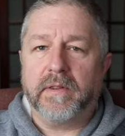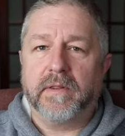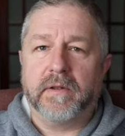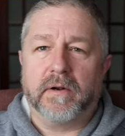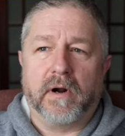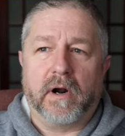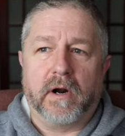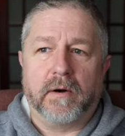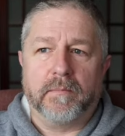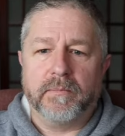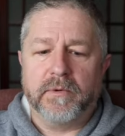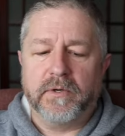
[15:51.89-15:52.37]
There
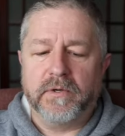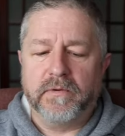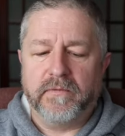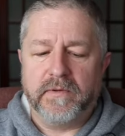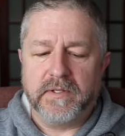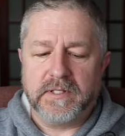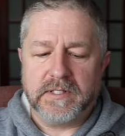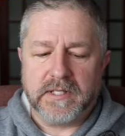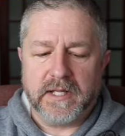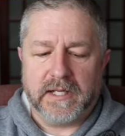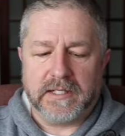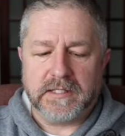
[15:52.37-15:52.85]
are
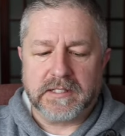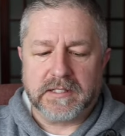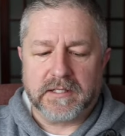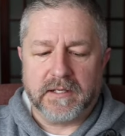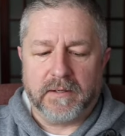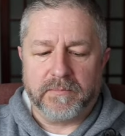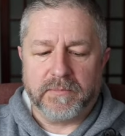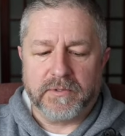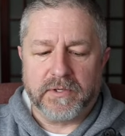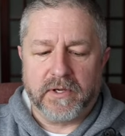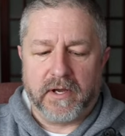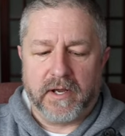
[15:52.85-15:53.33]
movies that
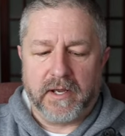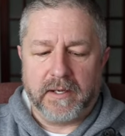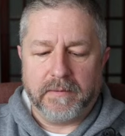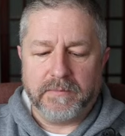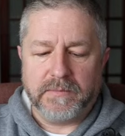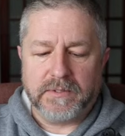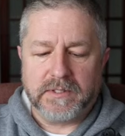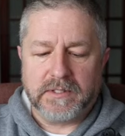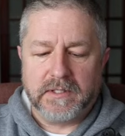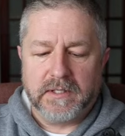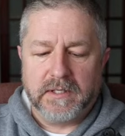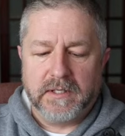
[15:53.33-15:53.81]

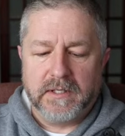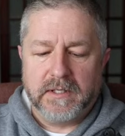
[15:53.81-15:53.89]
sometimes,